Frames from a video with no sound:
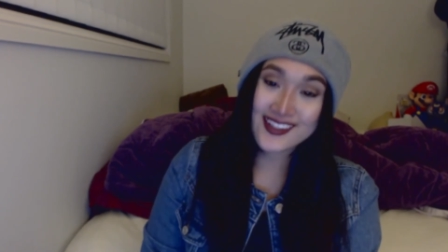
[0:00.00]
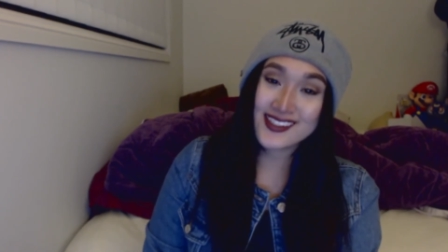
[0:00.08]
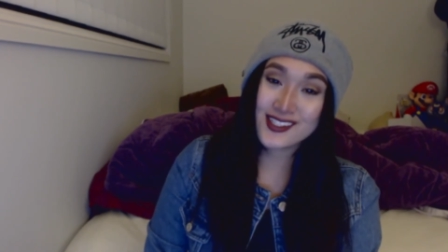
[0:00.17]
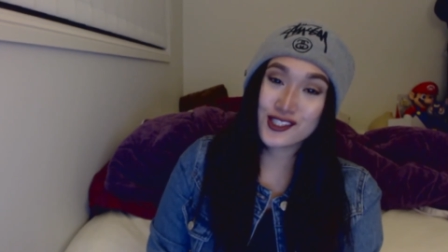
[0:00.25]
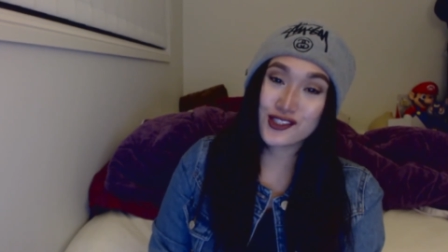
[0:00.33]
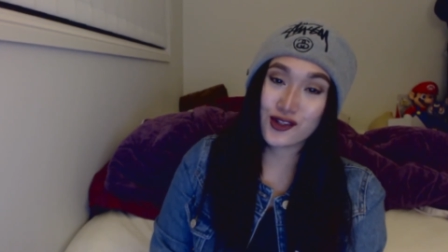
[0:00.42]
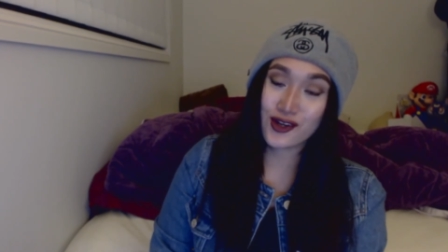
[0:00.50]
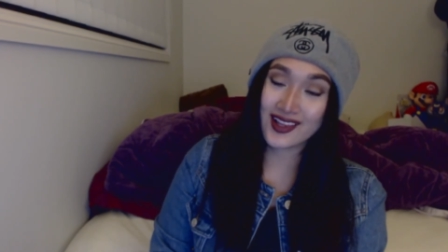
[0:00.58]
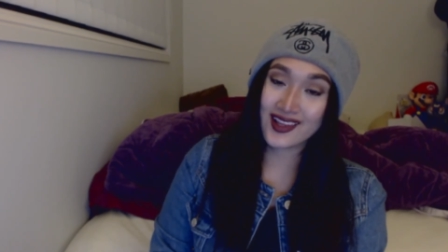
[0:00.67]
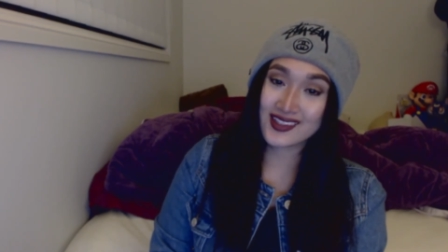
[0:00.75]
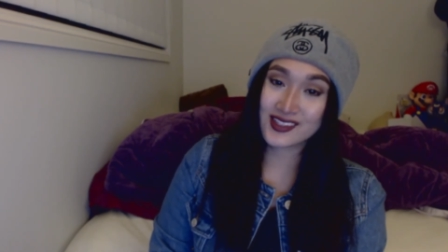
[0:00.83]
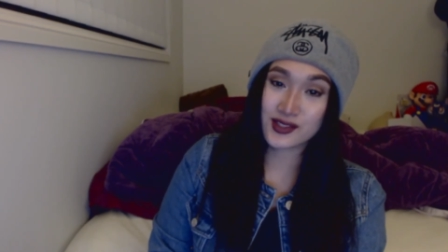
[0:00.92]
so that's a short
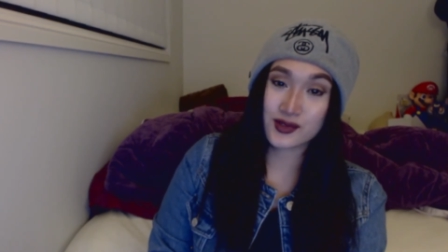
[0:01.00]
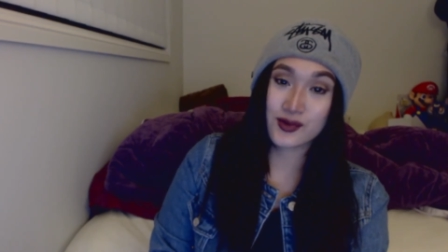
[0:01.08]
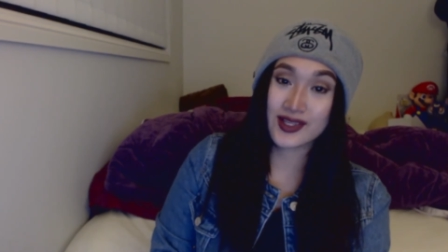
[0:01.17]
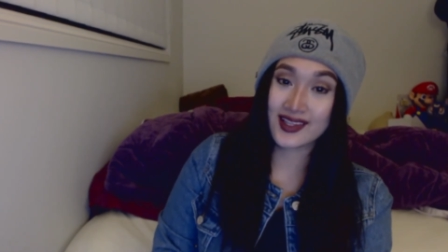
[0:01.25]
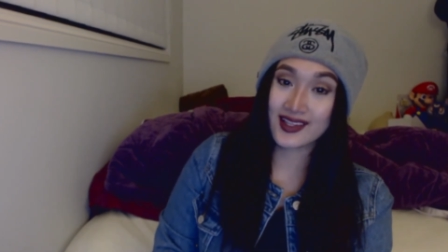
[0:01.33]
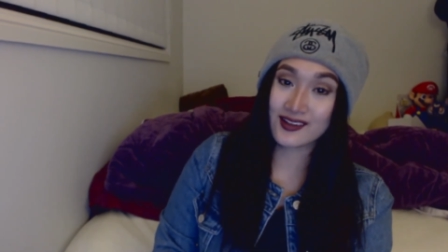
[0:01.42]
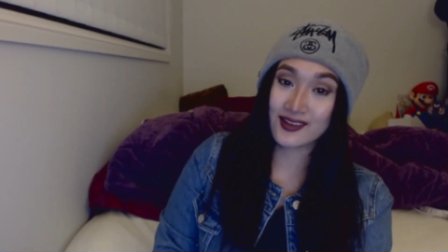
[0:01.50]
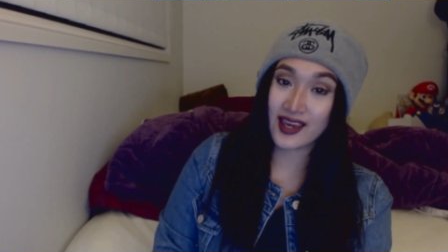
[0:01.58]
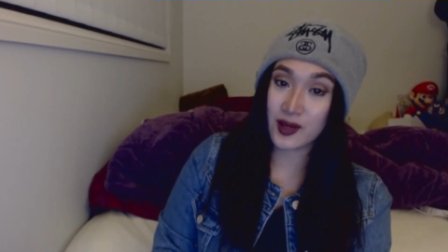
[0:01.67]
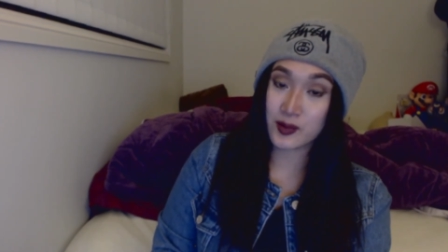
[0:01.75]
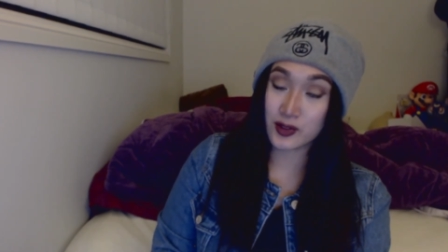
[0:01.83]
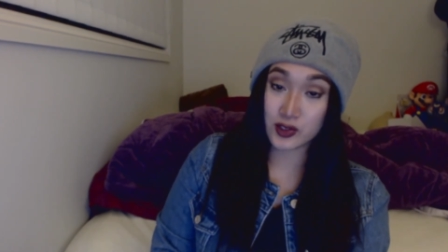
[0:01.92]
and sweet little
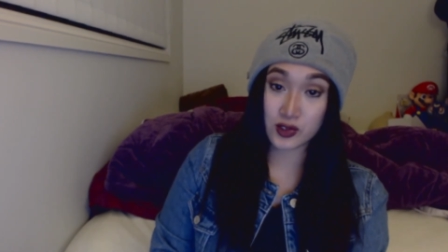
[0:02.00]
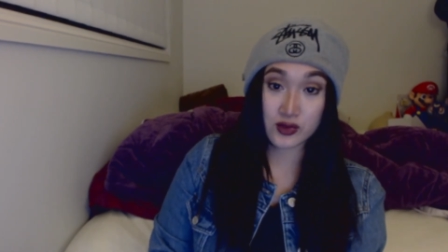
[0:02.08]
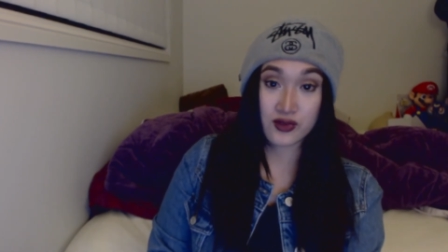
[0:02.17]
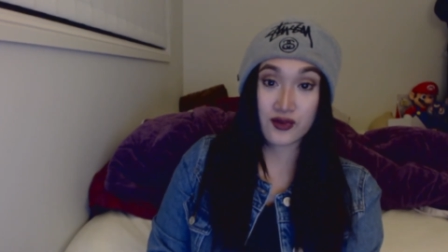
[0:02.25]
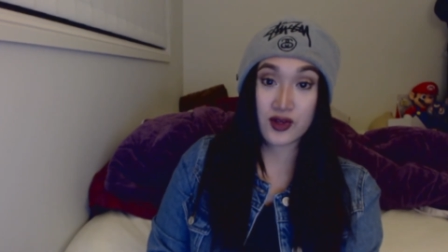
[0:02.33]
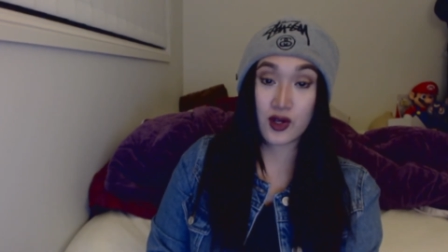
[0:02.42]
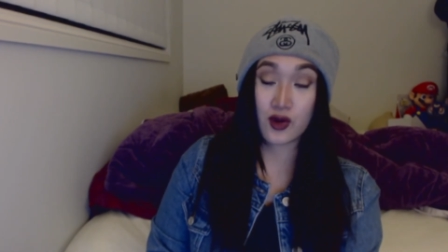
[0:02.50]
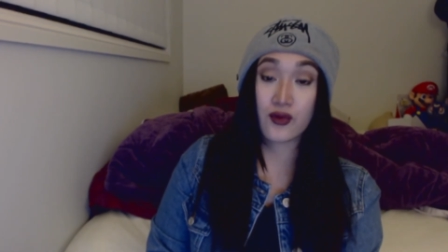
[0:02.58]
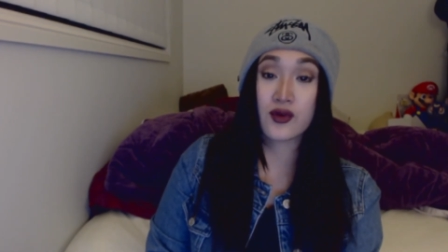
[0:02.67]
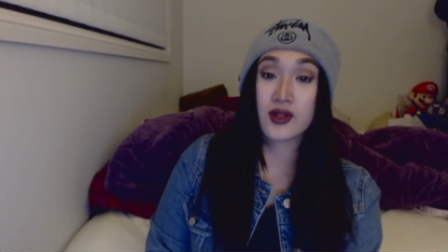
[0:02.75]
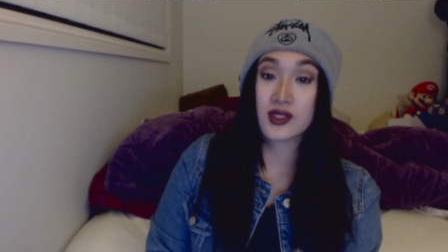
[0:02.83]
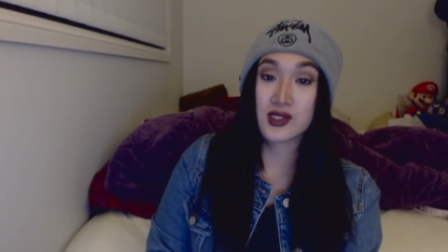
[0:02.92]
gamer news video
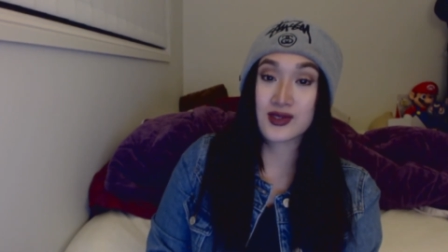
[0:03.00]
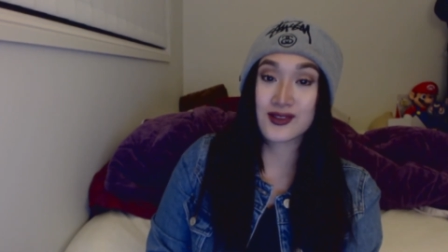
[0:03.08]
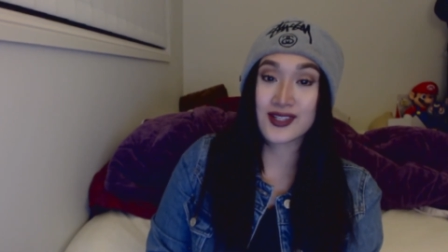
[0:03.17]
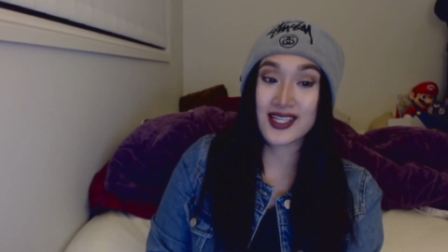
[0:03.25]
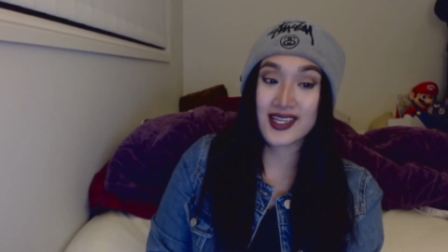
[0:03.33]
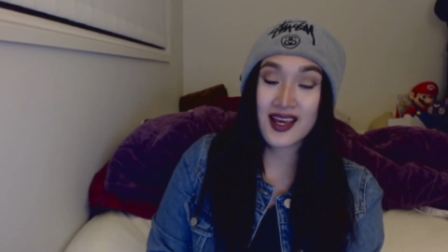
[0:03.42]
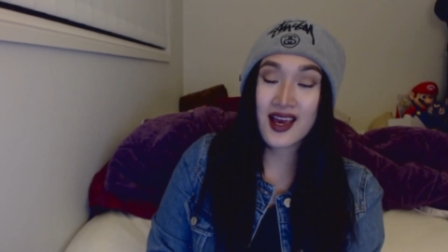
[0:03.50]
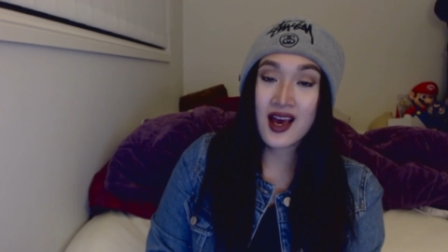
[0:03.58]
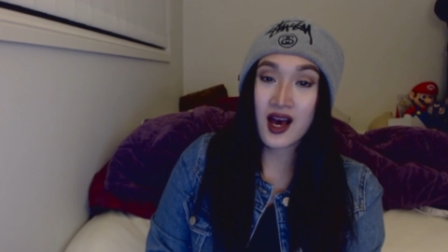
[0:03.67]
for this week.